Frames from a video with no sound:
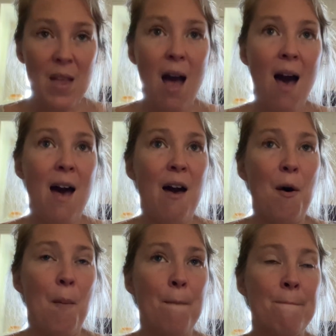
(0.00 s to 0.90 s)

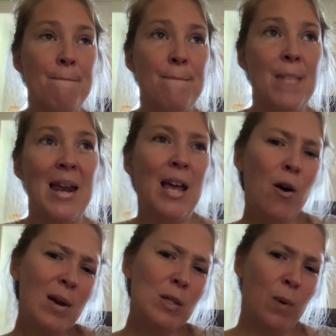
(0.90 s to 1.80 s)
And I
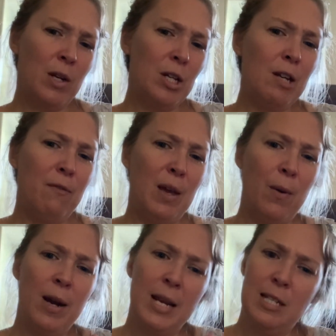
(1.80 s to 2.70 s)
always wondered if they were
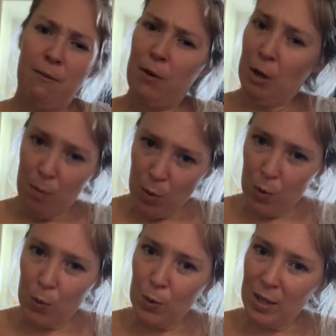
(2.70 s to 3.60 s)
in a different
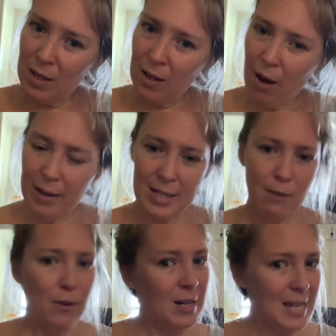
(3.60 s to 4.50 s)
mood on a
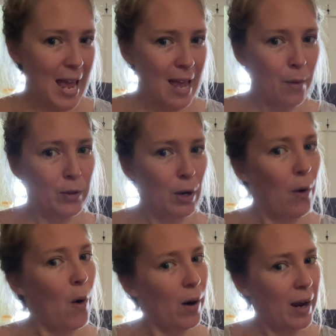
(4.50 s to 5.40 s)
different day, would their
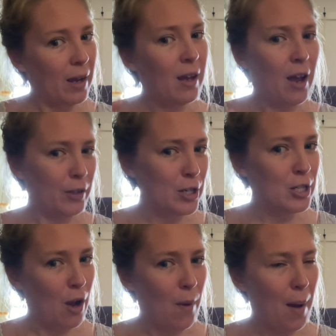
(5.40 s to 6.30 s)
auric color
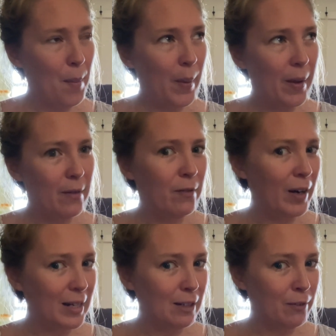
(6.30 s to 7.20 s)
show up
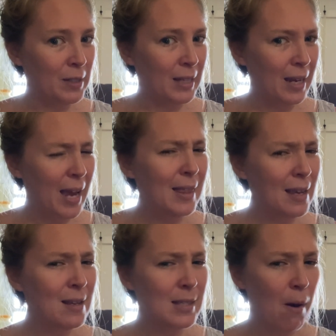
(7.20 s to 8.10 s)
very differently? I
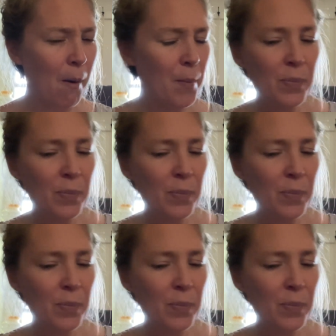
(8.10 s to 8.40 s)
think so.